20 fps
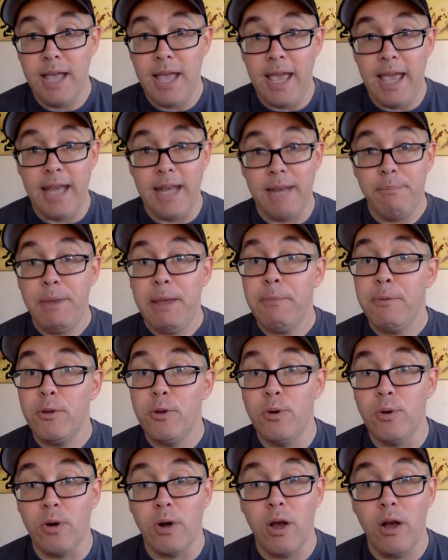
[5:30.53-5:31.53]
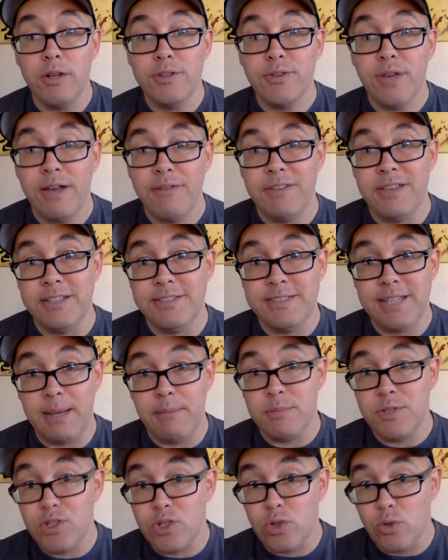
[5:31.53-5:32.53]
And the people who are also having the
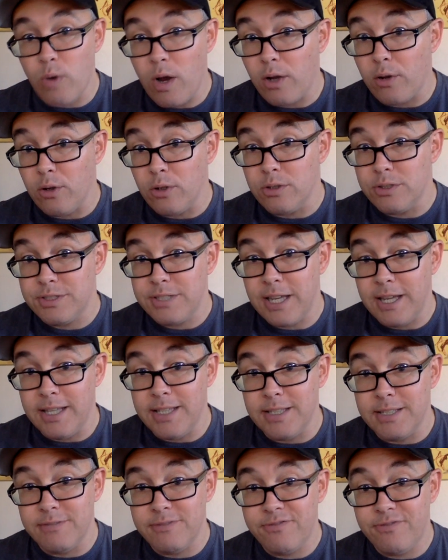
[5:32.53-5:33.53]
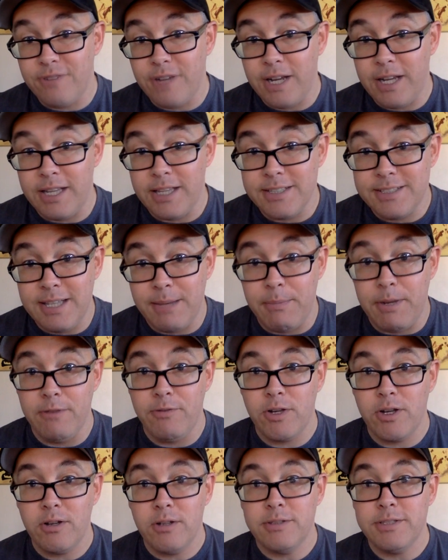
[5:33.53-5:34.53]
same struggles and fighting the same
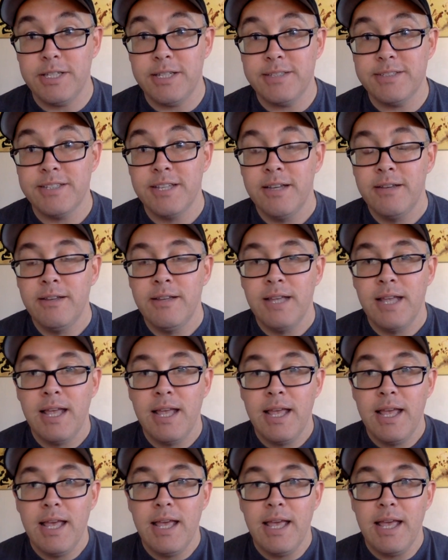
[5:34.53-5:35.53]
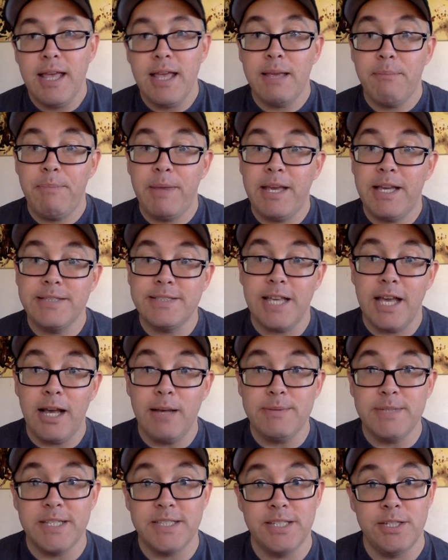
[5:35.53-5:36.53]
difficulties, because it
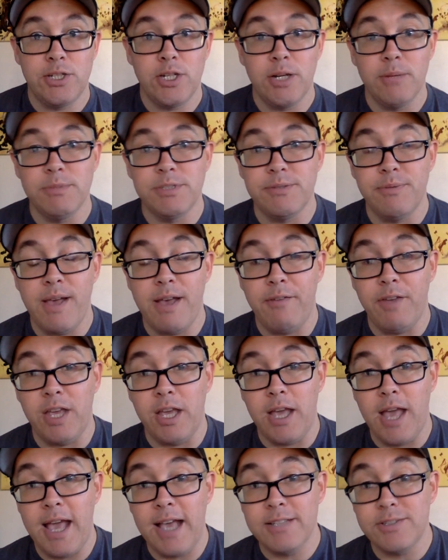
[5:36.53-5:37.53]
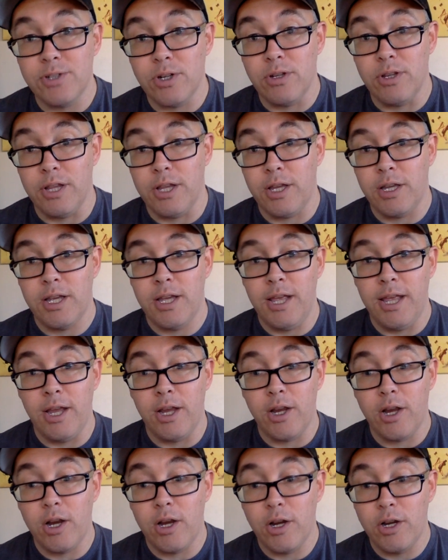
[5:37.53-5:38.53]
helps us in terms of having external
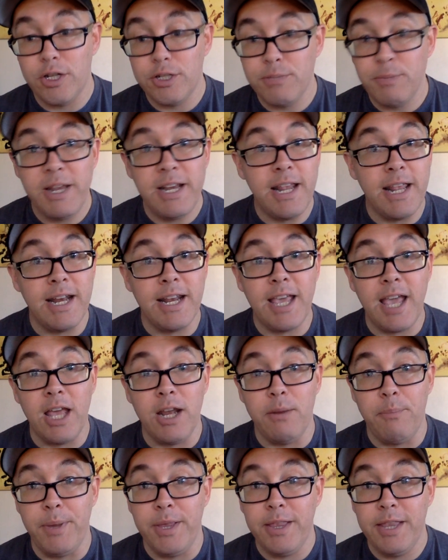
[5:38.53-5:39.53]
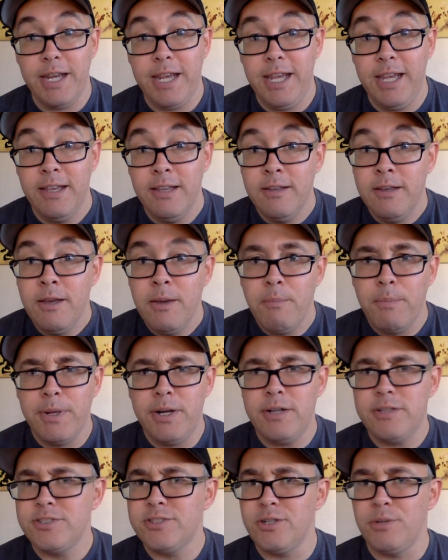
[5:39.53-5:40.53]
encouragement and accountability, but
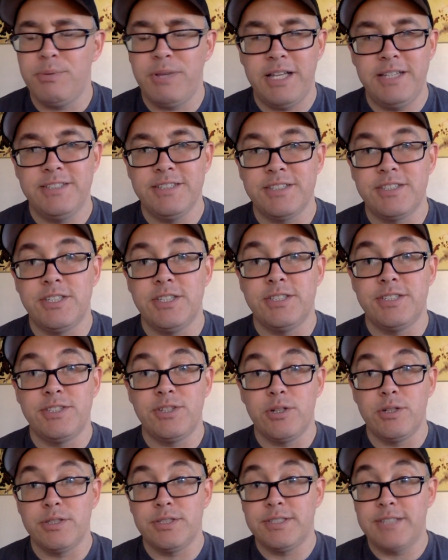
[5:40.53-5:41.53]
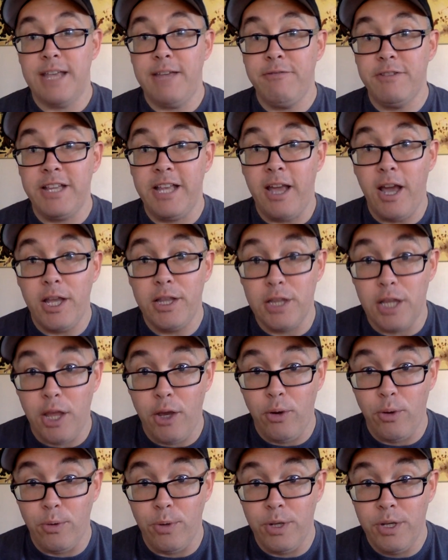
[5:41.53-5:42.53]
also places to just sort of safely
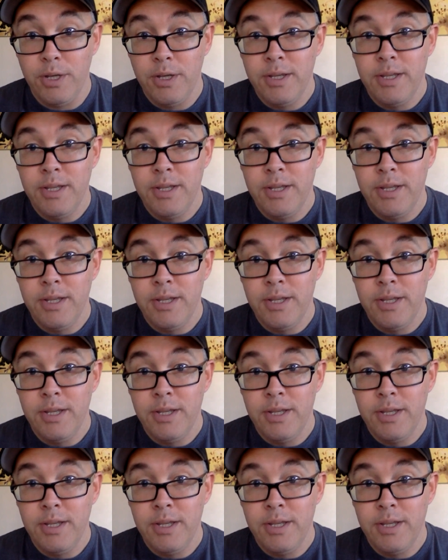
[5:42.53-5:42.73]
unload